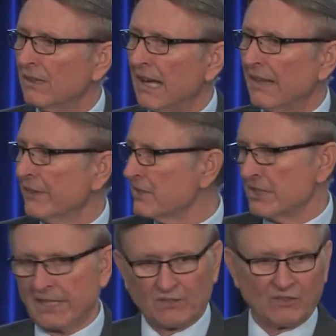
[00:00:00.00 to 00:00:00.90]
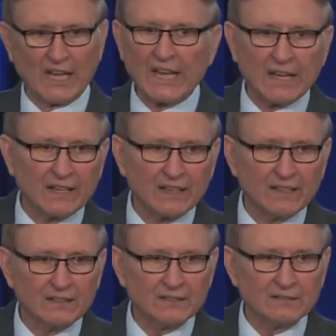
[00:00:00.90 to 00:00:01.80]
On the sixth day.
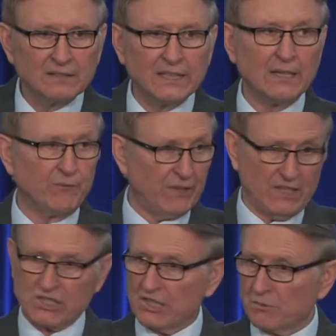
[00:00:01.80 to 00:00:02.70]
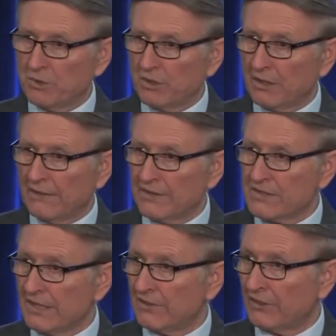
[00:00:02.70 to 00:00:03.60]
Did he finish his work on the
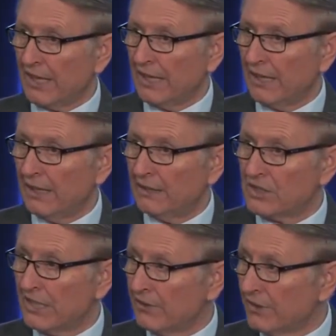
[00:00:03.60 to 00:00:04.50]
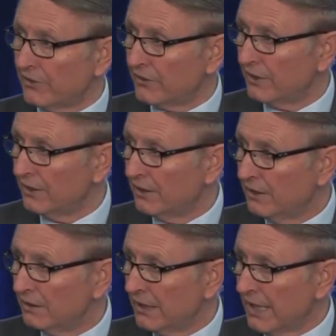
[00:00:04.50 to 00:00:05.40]
sixth day in Genesis?
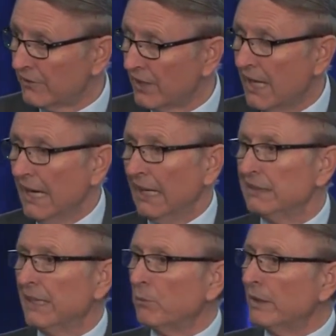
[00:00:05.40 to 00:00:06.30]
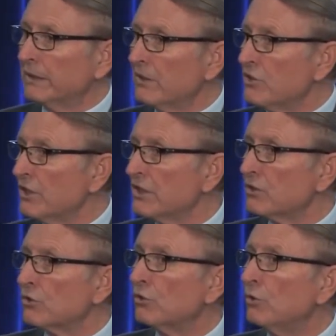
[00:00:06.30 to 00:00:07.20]
Yes. yes. And then what did
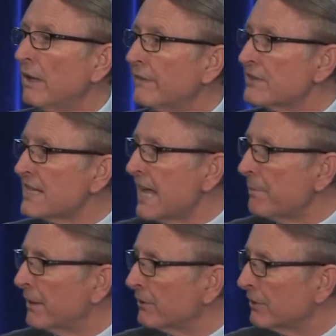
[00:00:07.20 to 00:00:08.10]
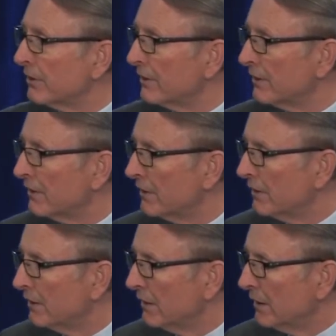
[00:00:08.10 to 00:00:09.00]
Jesus do on the Sabbath?
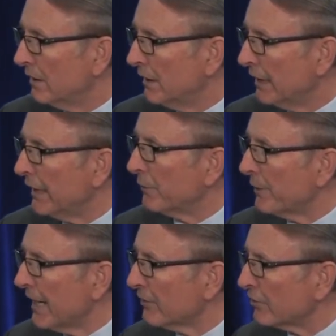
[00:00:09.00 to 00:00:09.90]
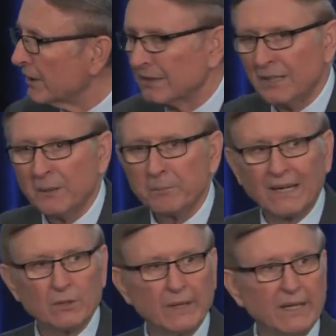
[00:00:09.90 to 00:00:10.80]
Rested. He rested. By
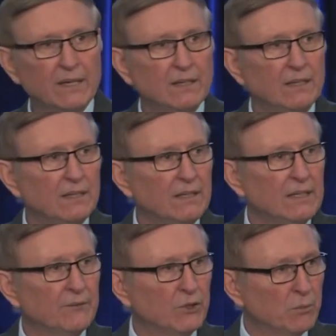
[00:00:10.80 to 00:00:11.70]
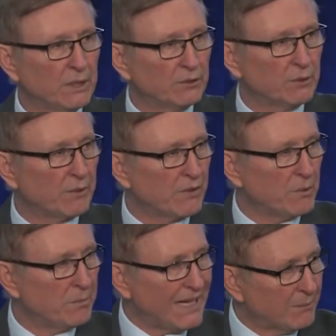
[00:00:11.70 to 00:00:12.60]
the way, if you're wondering whether the
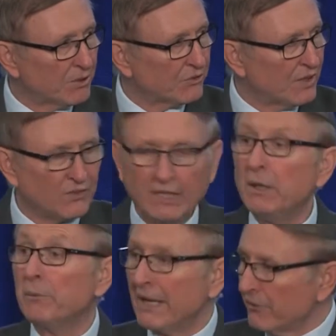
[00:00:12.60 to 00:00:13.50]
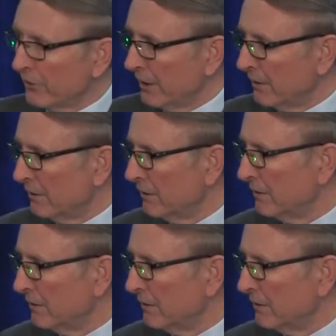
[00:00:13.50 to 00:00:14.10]
Bible says he rested,